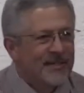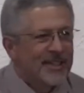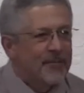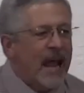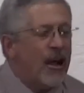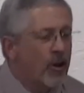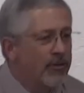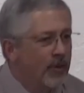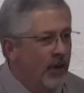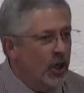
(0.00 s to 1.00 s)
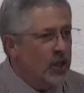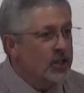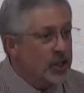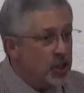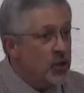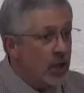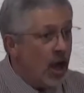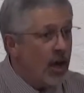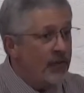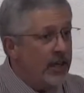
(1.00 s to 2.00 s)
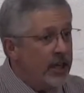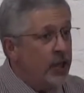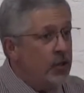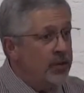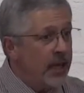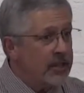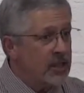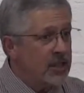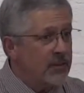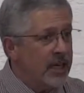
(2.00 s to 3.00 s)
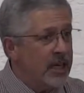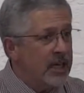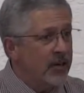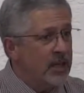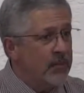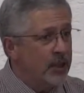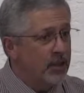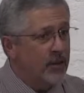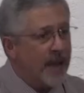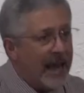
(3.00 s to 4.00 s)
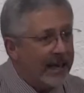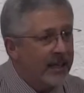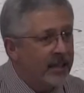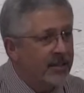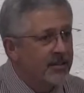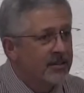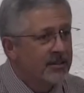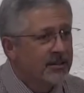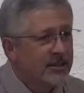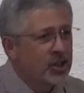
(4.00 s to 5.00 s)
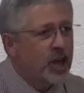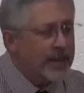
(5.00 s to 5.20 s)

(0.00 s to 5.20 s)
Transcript: powerful verse that's used often in the New Testament here in the book of Habakkuk. It's chapter